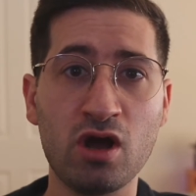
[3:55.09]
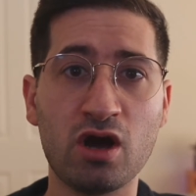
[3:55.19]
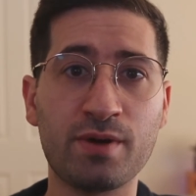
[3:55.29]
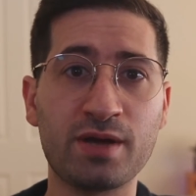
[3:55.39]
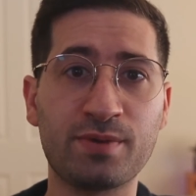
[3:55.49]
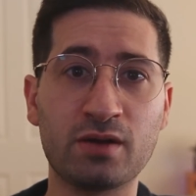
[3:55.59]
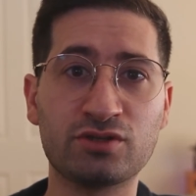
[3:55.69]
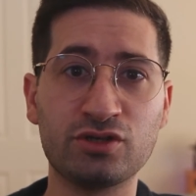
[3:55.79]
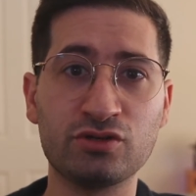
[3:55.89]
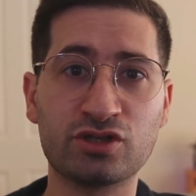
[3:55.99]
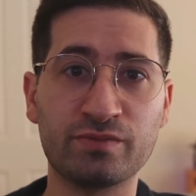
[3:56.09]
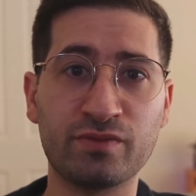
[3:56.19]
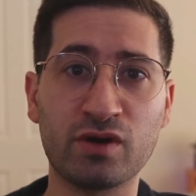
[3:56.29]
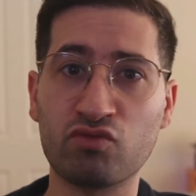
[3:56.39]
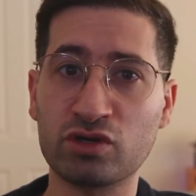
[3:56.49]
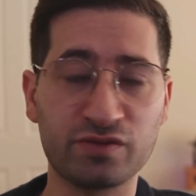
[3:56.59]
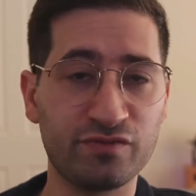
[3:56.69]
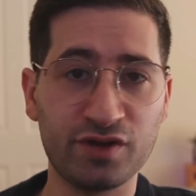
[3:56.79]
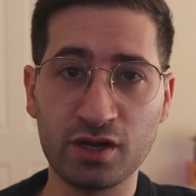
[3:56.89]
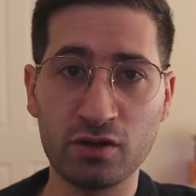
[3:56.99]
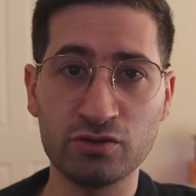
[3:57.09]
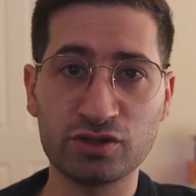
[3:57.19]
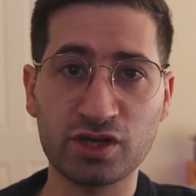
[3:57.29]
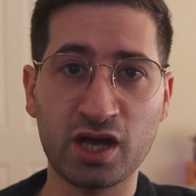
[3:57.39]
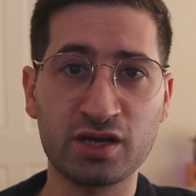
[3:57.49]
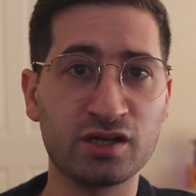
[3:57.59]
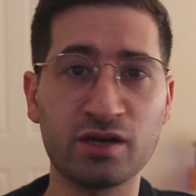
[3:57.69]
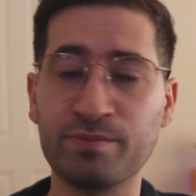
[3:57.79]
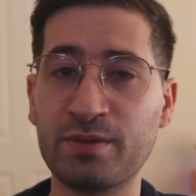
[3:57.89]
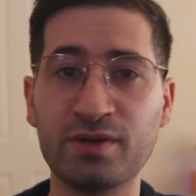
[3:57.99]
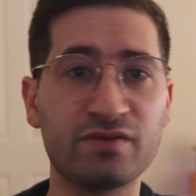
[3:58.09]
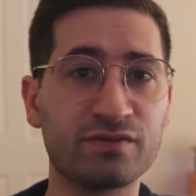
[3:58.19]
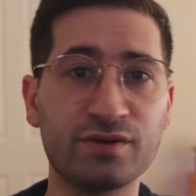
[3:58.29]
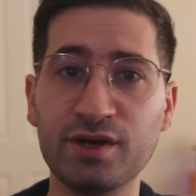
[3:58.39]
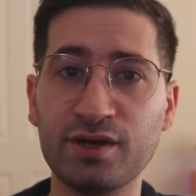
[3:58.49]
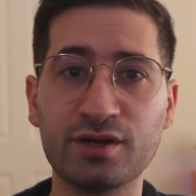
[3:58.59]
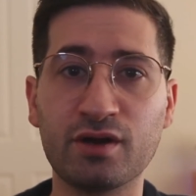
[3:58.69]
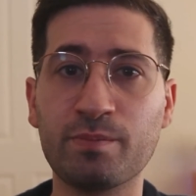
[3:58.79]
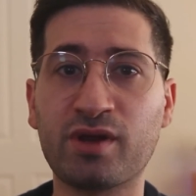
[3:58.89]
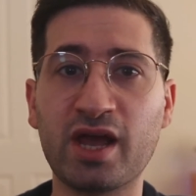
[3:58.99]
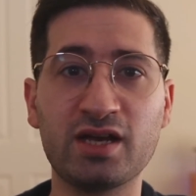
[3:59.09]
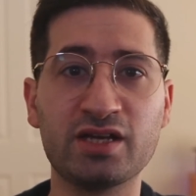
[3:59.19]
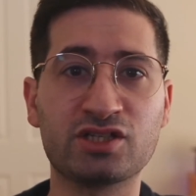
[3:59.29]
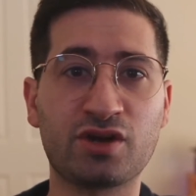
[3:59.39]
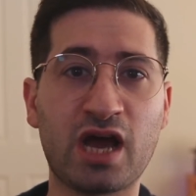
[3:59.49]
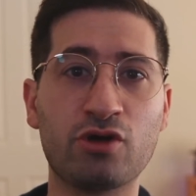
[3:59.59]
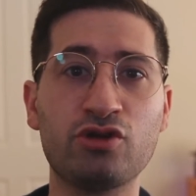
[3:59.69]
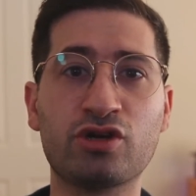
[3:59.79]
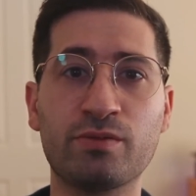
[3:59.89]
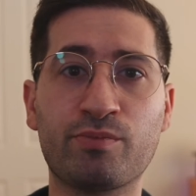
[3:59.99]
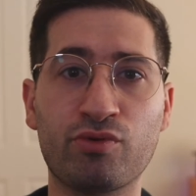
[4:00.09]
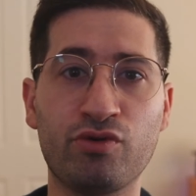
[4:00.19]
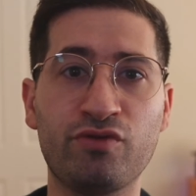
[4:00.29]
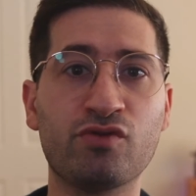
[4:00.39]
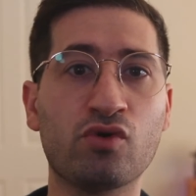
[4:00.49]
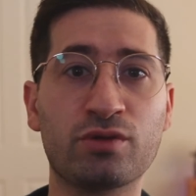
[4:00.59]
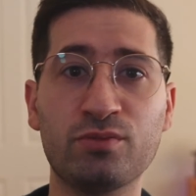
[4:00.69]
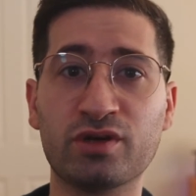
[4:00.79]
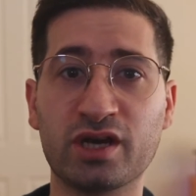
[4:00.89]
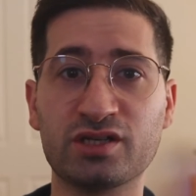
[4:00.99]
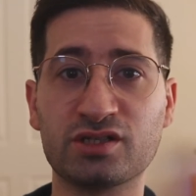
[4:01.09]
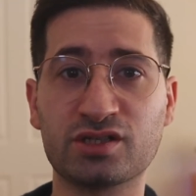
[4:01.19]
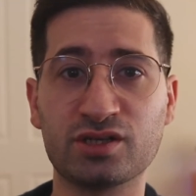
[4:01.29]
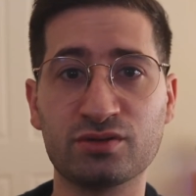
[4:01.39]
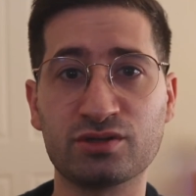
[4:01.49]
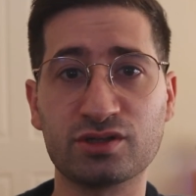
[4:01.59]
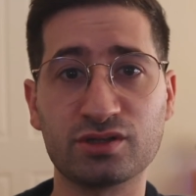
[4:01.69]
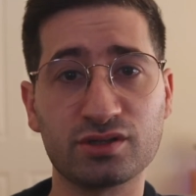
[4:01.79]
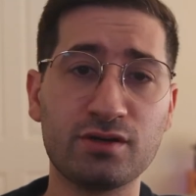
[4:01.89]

I may be able to run some videos and maybe even playlists on how you improve your communication skills.